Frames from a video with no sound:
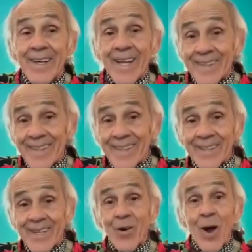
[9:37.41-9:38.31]
and
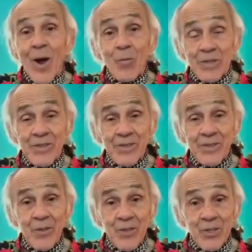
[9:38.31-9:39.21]
then there I was
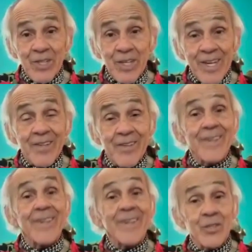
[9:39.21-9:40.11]
seven years later,
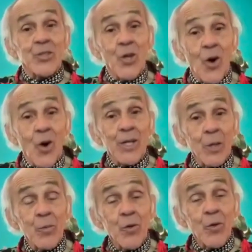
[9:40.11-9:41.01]
starring in
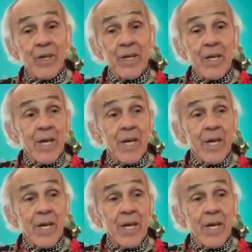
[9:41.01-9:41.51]
a movie.